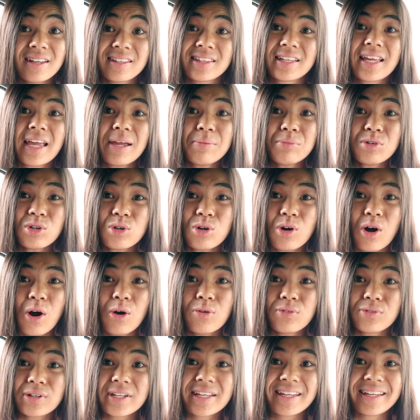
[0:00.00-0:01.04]
the camera will
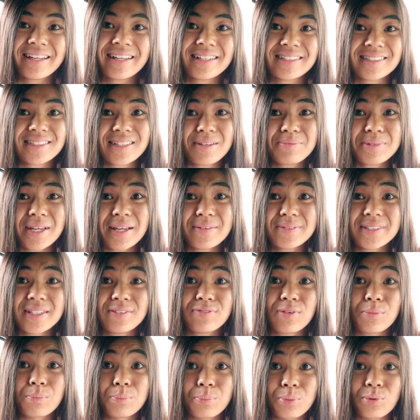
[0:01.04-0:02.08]
overheat and sometimes
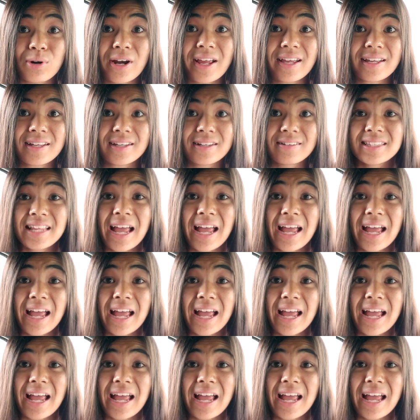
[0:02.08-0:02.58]
even break.